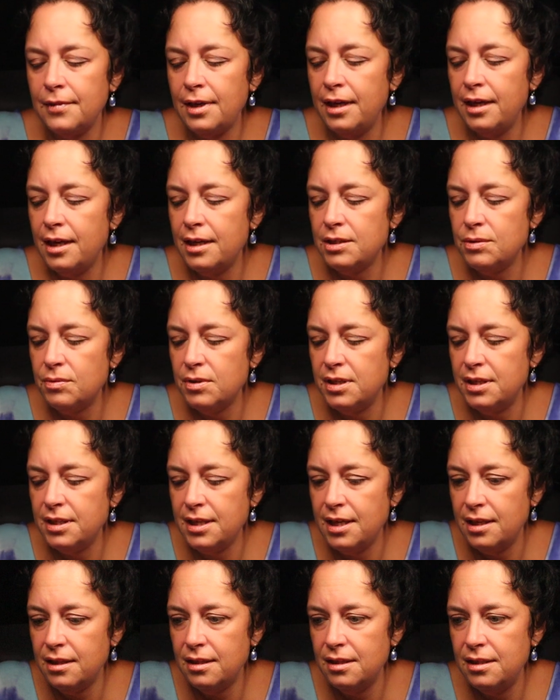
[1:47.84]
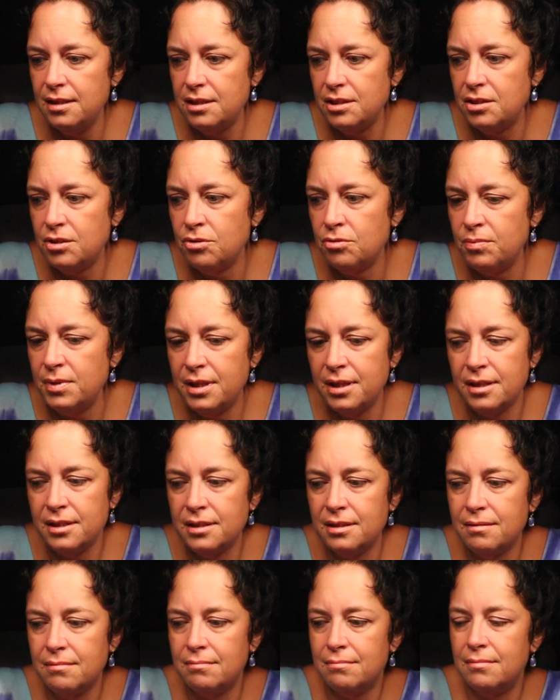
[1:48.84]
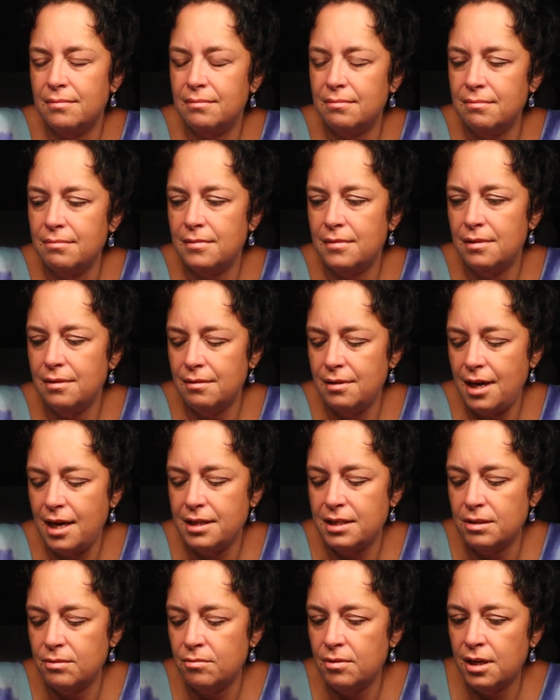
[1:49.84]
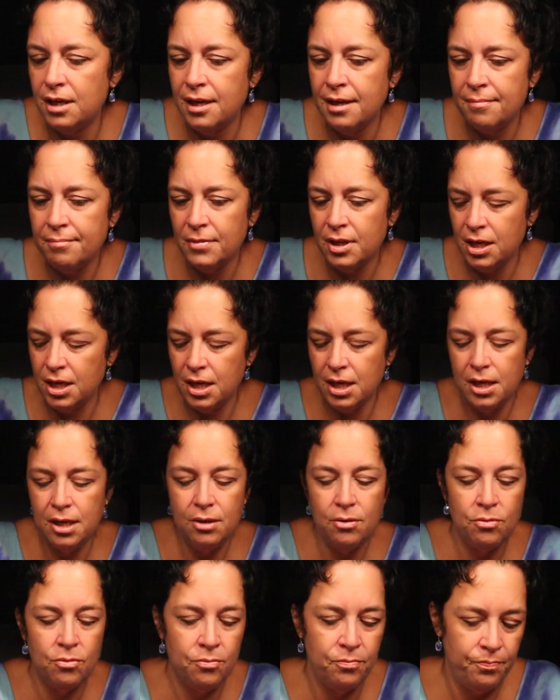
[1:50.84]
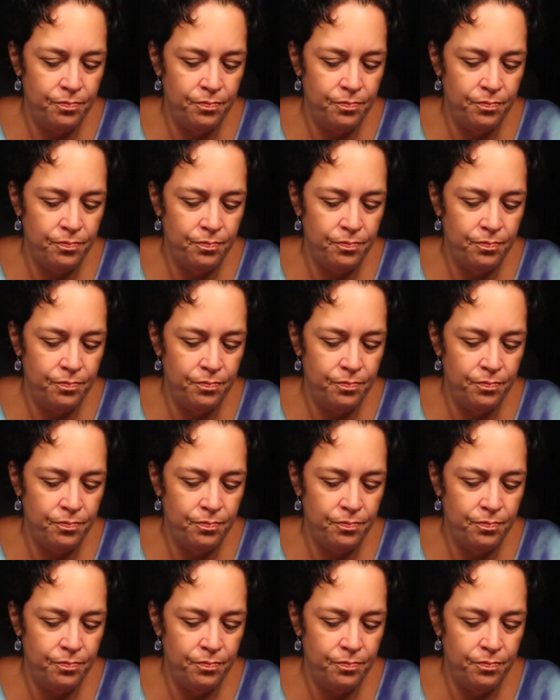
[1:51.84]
I guess we're gonna take these two because that's what I'm gonna do.